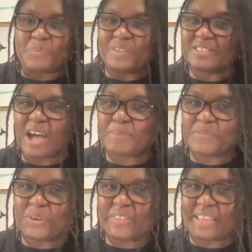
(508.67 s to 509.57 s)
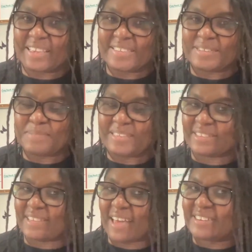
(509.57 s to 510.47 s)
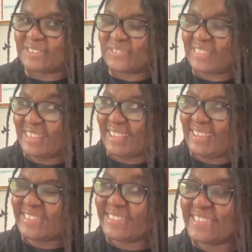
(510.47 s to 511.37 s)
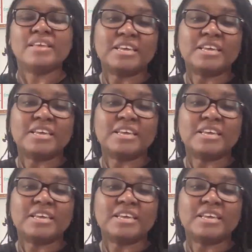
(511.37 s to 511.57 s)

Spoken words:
We've talked before that kissing means a lot of different things.